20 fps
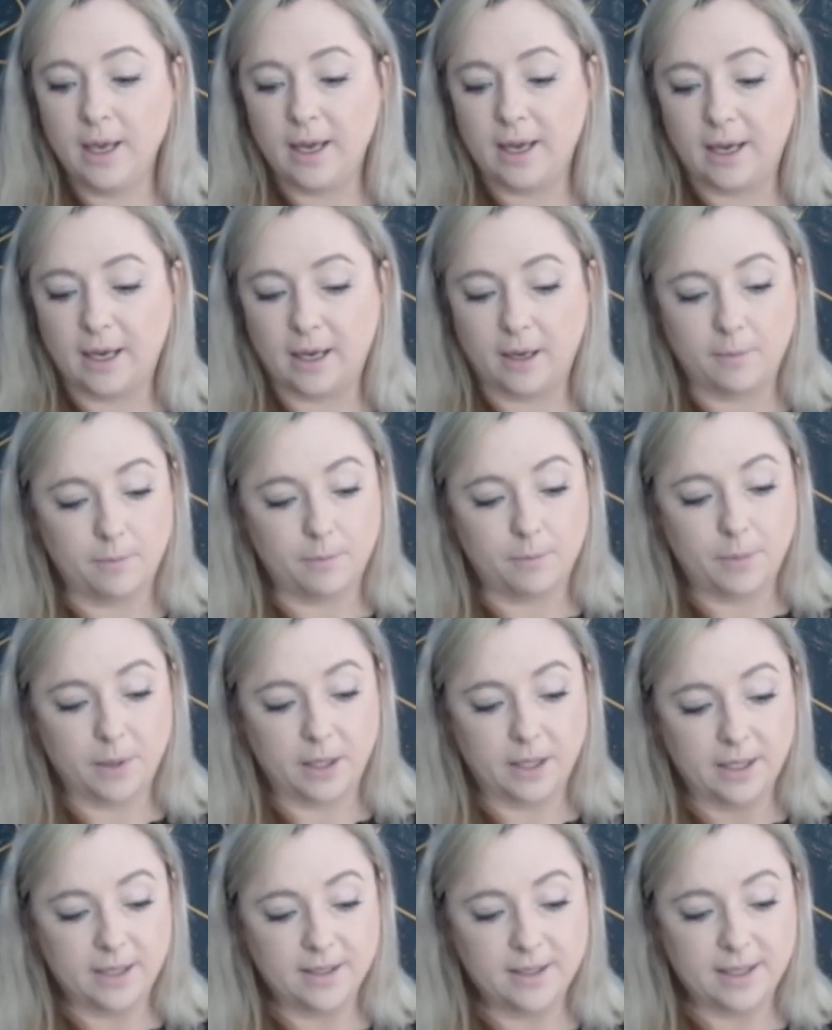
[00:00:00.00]

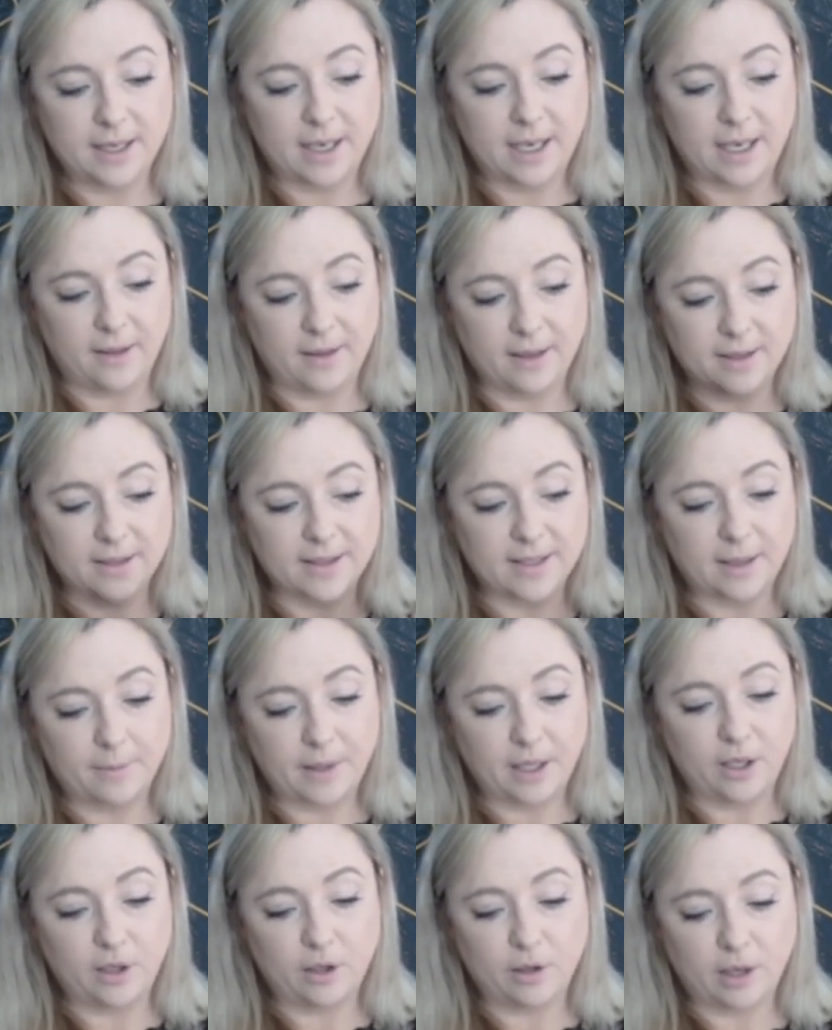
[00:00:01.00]
But it is saying that
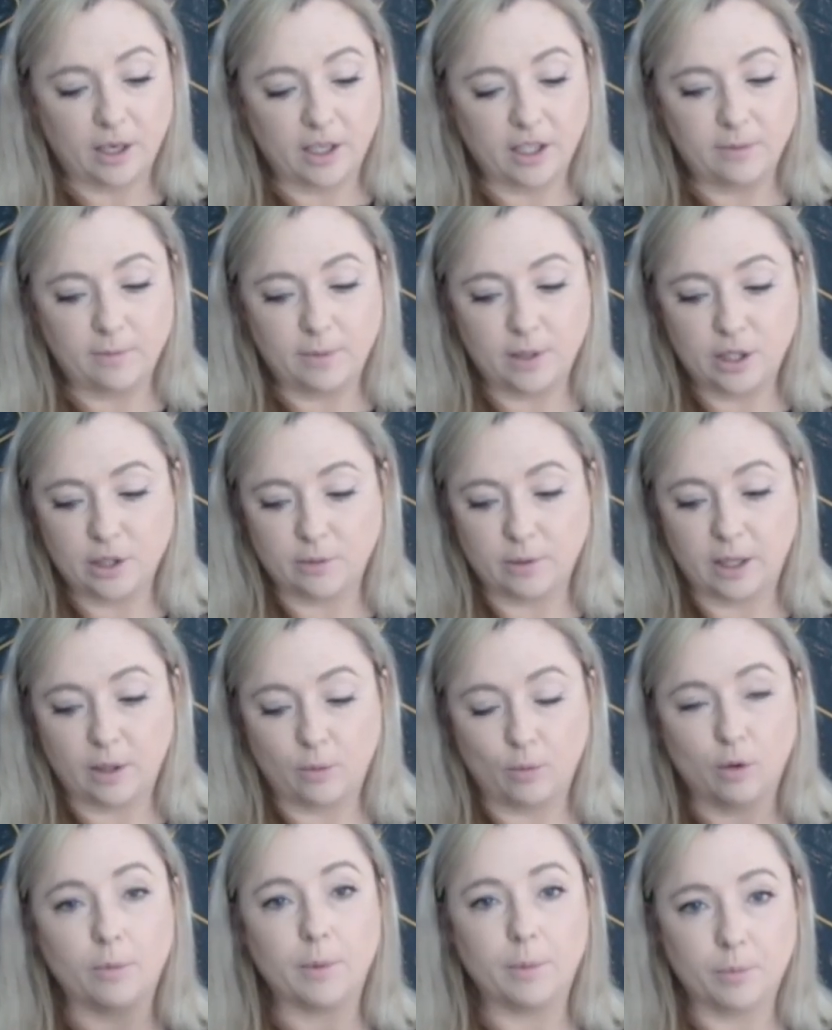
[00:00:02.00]
something you're going to be
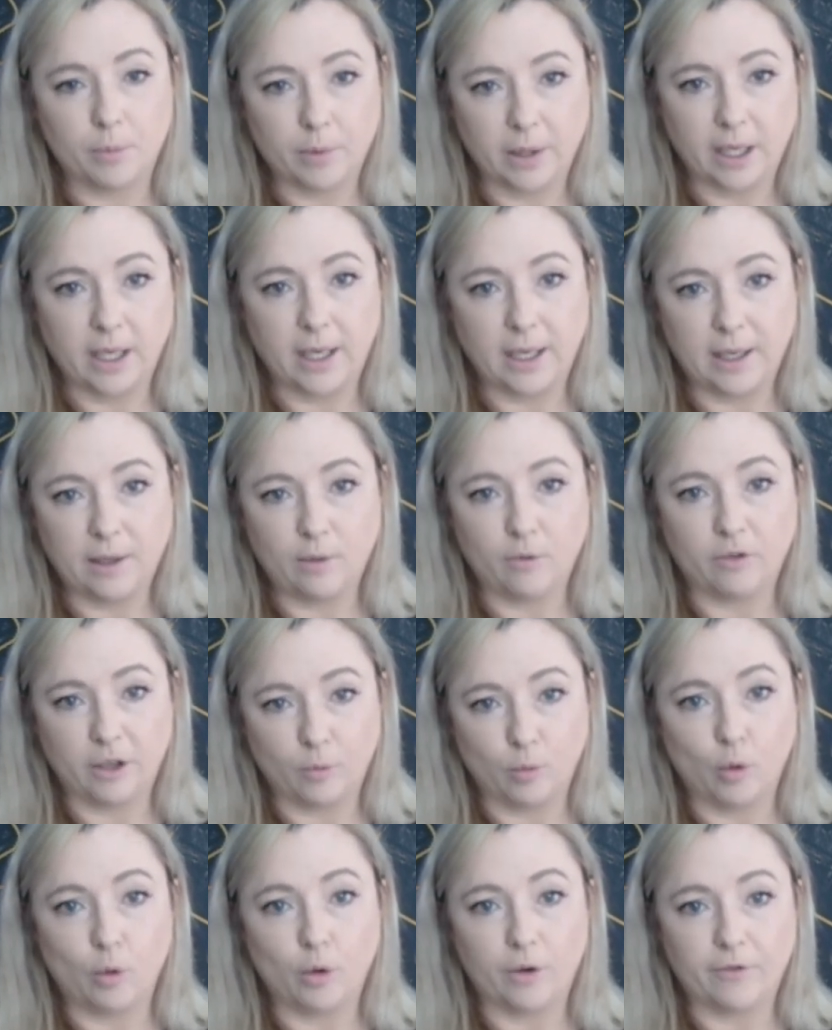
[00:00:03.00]
doing will be bringing in
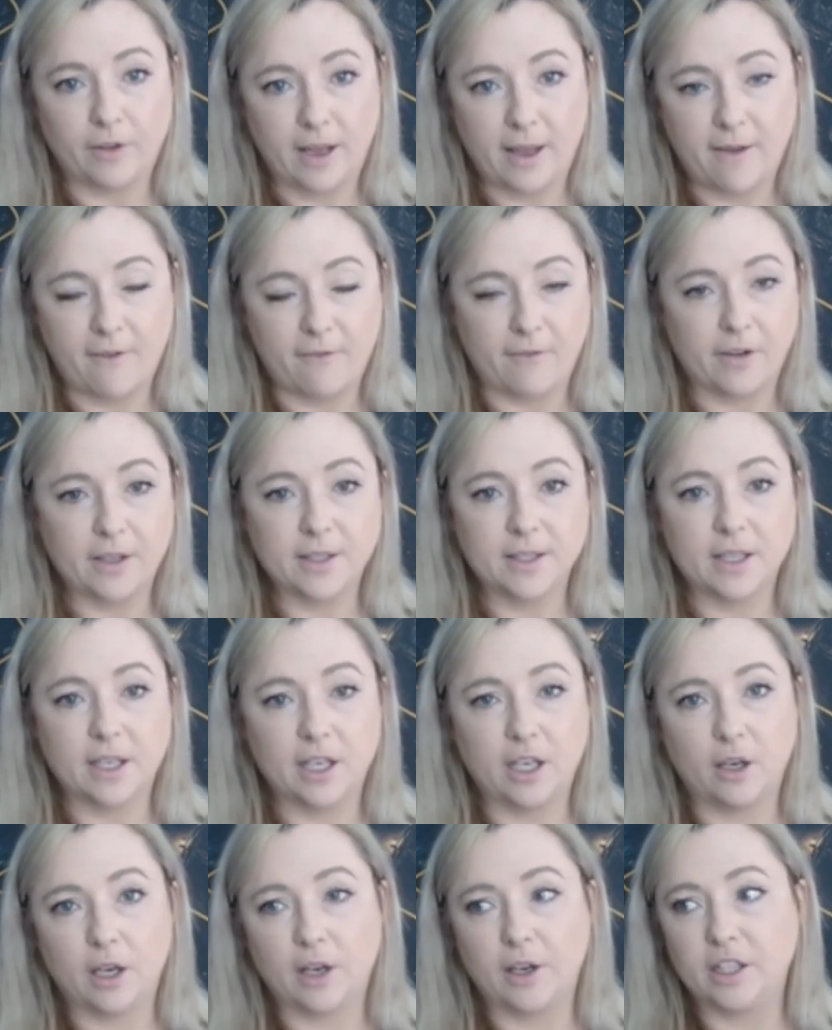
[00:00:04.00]
reward for effort. So
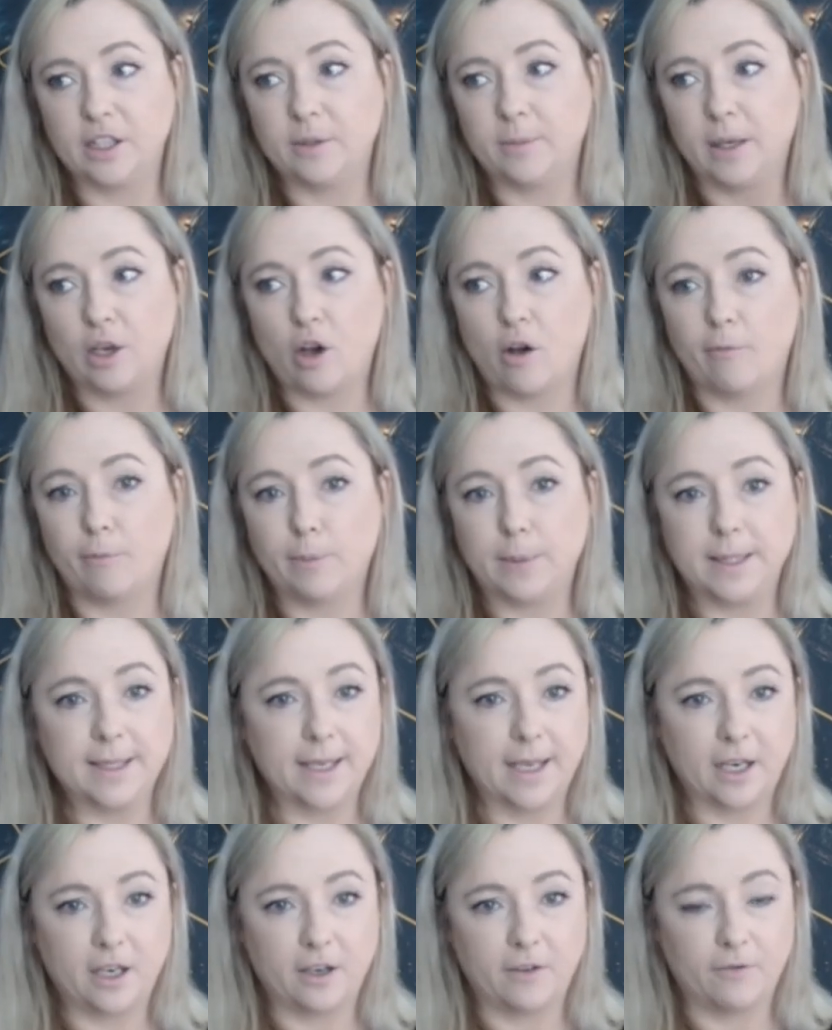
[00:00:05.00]
you're going to be
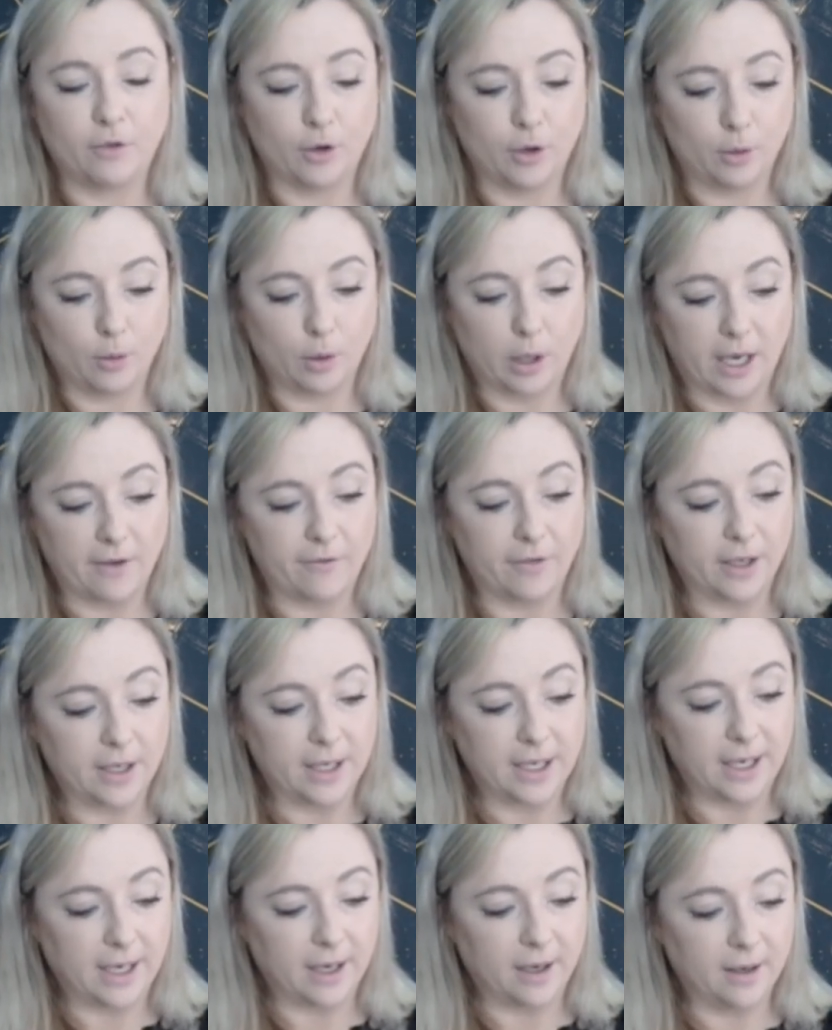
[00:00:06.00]
compensated for your effort
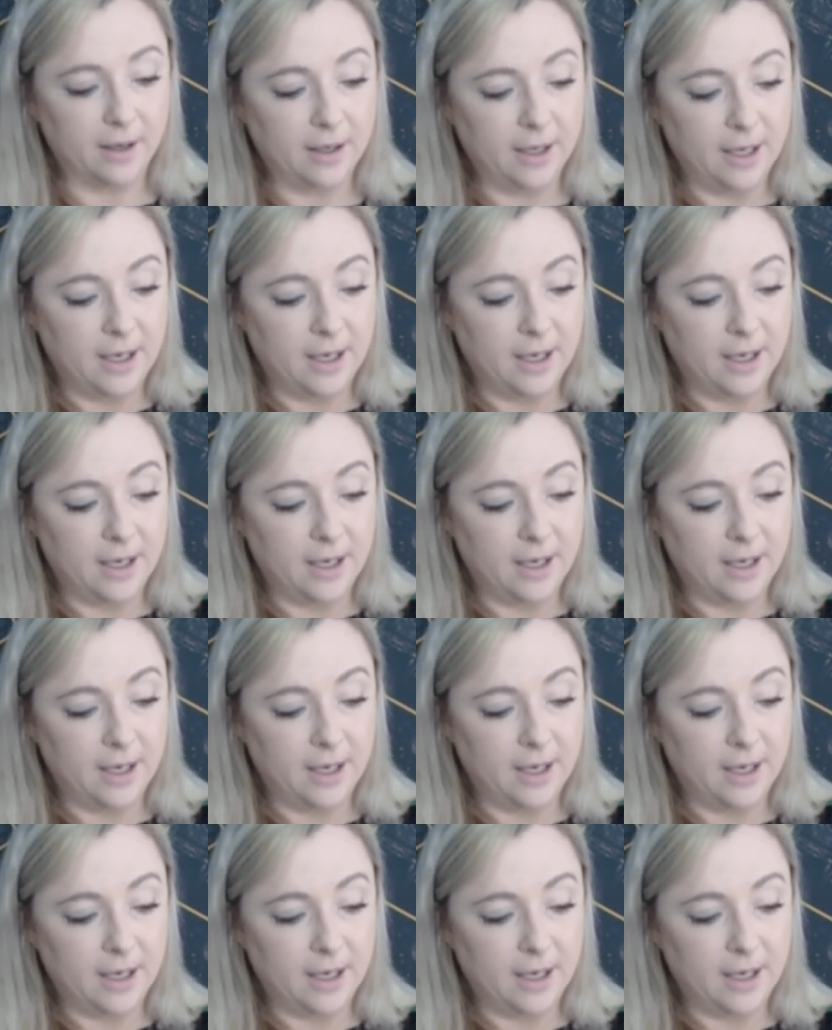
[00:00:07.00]
here.